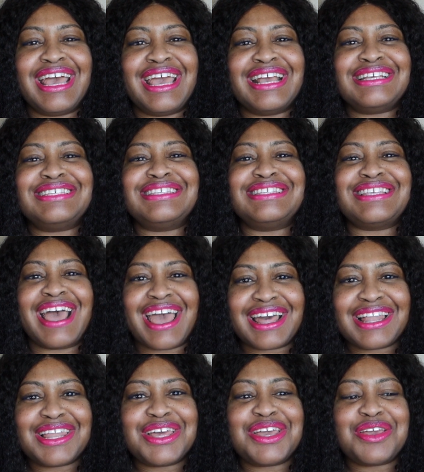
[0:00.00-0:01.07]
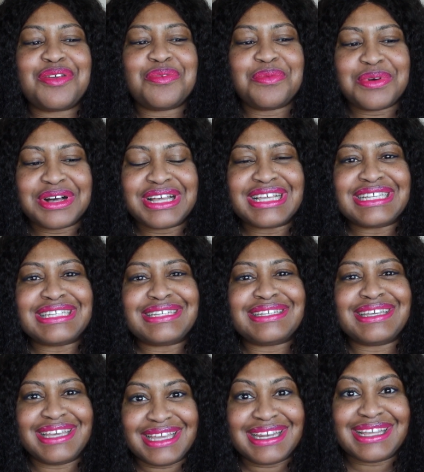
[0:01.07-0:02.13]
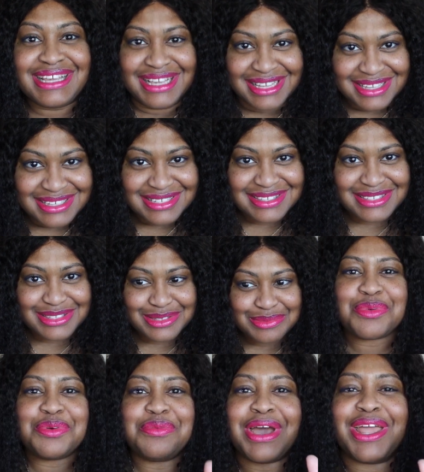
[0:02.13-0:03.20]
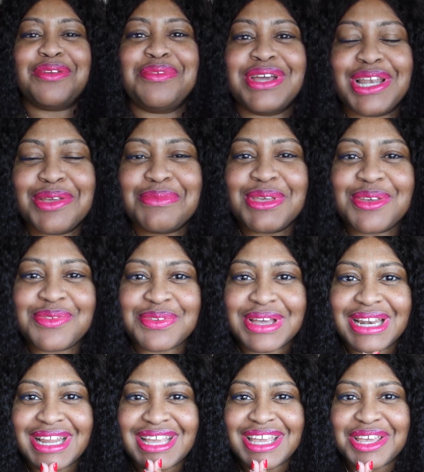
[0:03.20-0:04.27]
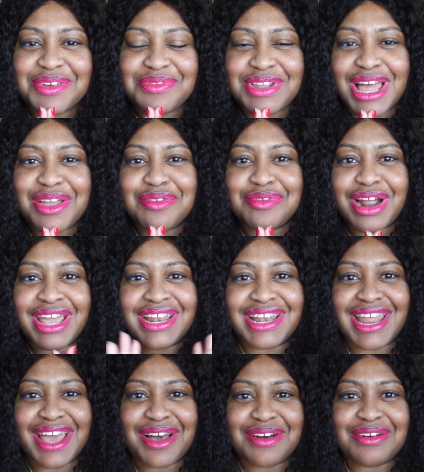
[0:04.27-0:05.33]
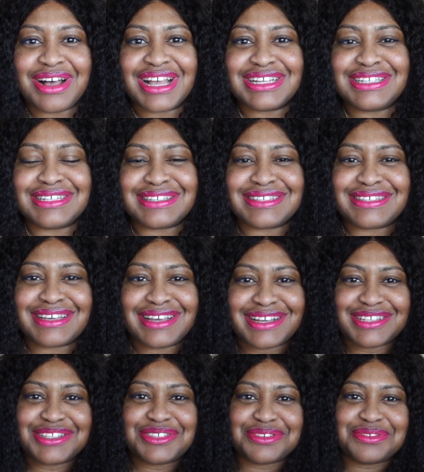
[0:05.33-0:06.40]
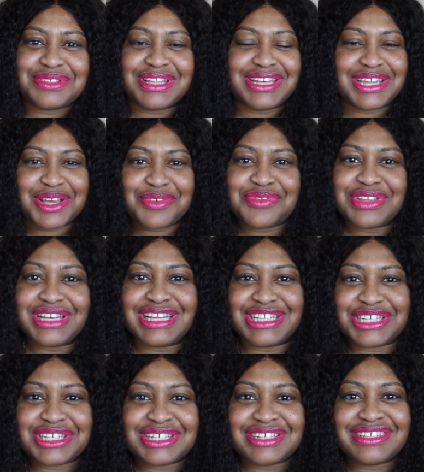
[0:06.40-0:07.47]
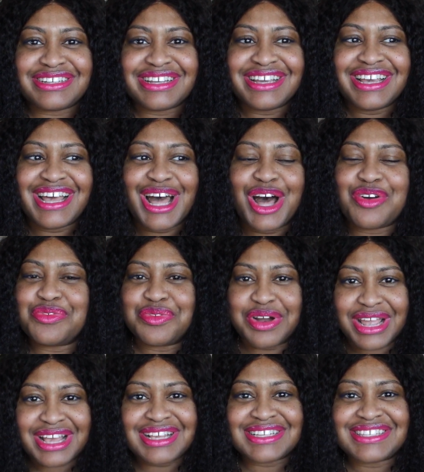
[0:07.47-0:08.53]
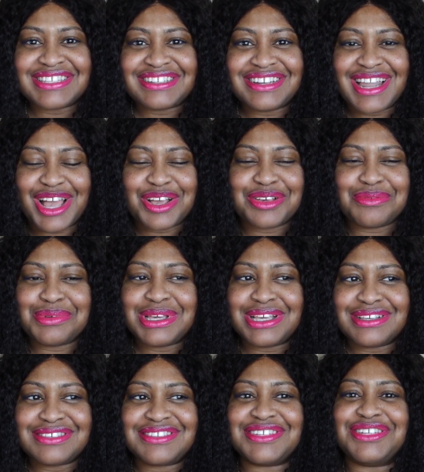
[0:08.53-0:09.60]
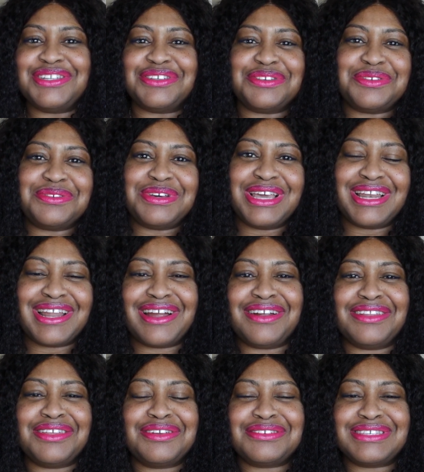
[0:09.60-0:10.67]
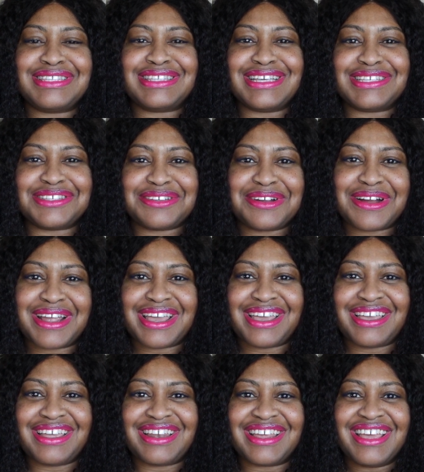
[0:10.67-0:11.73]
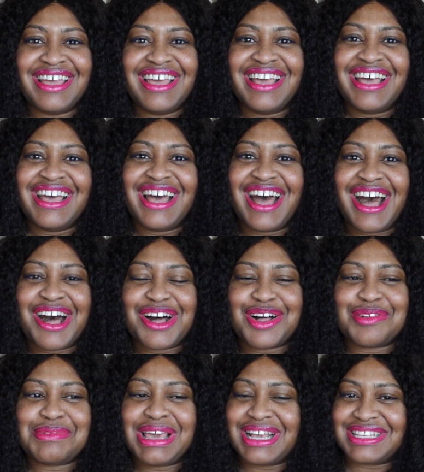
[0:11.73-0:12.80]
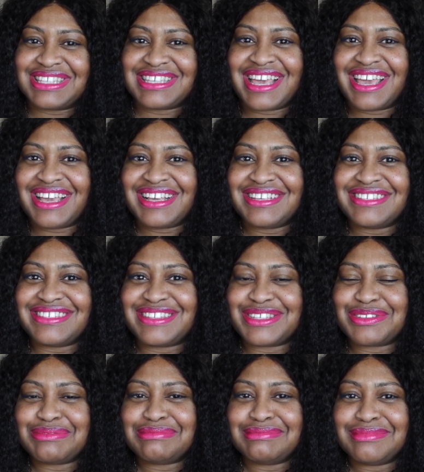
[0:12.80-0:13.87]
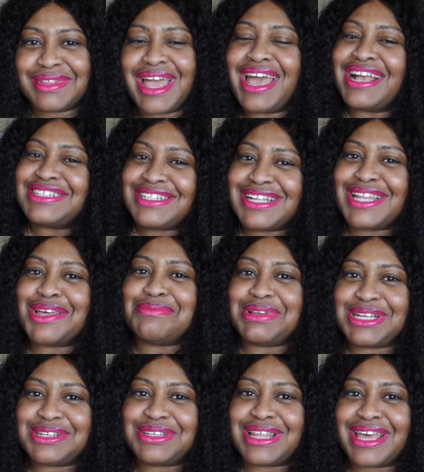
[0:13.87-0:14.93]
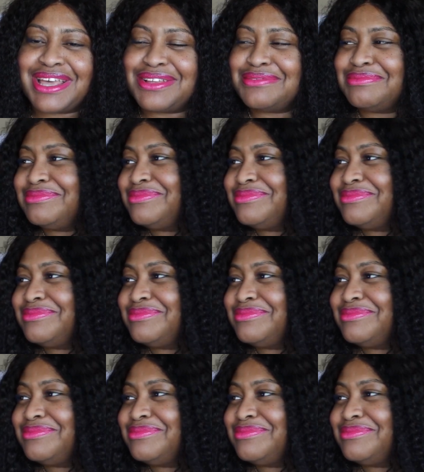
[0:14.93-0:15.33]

exactly what it is. But wait, wouldn't it be funny if like right now I just cut to the definition of rest like we used to do in our little sixth grade essays? Actually, let me do that.